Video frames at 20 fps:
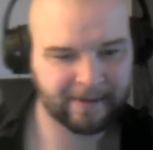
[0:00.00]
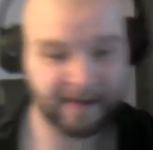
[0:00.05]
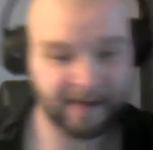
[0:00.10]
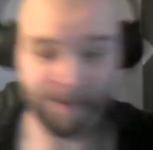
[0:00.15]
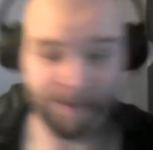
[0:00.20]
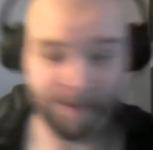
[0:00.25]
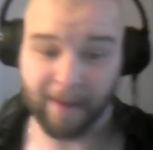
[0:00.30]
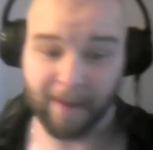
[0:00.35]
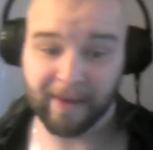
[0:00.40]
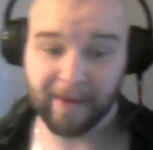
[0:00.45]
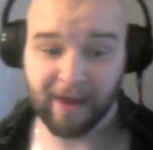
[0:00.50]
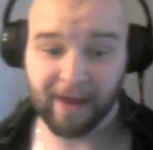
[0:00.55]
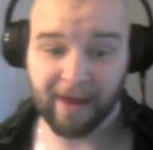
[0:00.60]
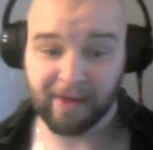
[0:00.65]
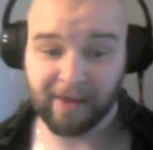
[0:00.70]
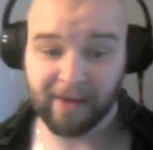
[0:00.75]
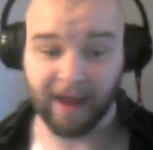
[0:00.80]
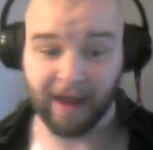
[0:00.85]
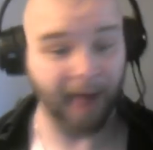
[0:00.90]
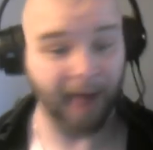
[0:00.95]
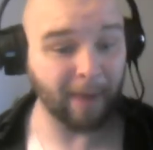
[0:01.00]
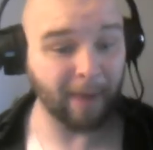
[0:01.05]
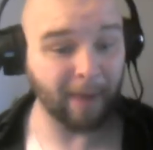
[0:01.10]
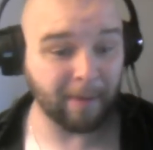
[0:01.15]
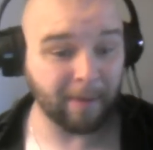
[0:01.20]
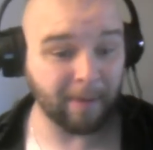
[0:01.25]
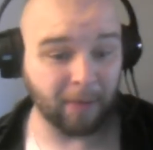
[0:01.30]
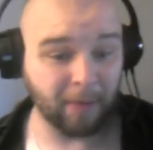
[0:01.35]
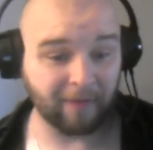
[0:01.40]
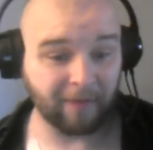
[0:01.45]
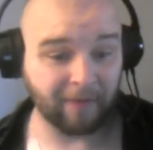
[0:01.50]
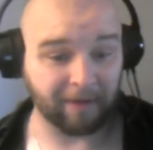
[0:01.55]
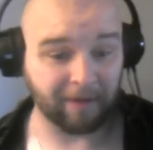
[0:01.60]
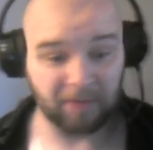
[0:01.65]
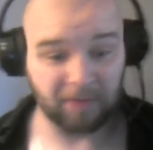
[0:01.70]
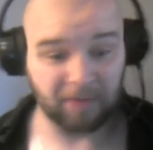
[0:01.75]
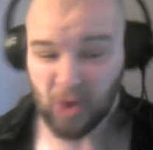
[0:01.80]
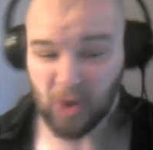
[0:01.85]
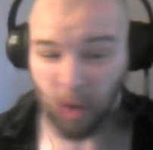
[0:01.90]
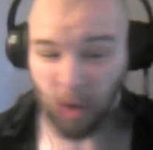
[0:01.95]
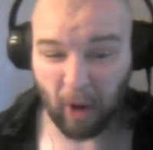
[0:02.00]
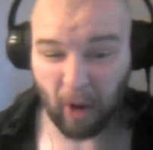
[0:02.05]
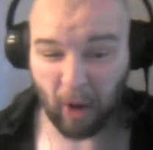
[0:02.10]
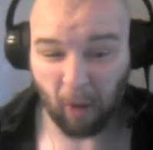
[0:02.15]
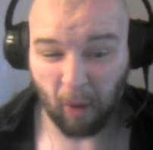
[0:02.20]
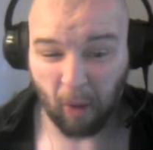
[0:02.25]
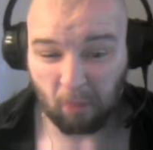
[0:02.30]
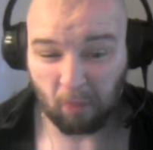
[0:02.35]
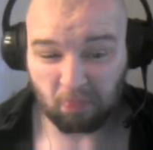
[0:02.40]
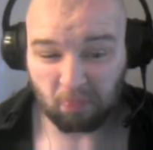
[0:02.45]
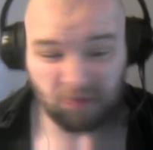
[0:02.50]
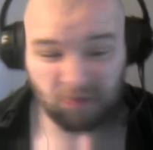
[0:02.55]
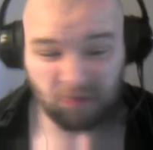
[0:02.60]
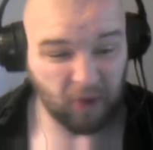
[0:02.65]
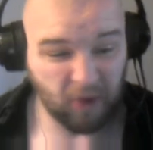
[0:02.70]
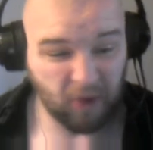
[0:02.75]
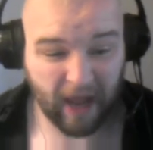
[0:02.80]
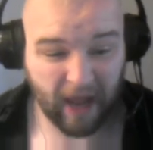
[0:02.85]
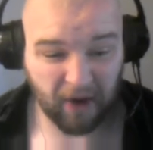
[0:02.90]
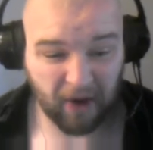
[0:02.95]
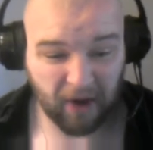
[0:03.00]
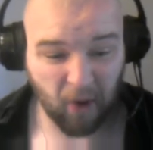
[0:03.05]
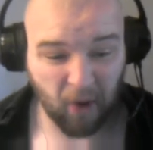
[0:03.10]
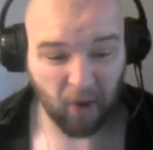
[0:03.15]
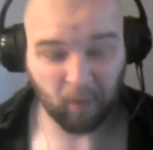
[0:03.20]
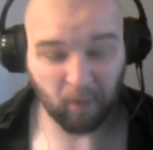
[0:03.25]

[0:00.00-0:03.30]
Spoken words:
It might be nothing. I might be bluffing. You don't know. You can't know.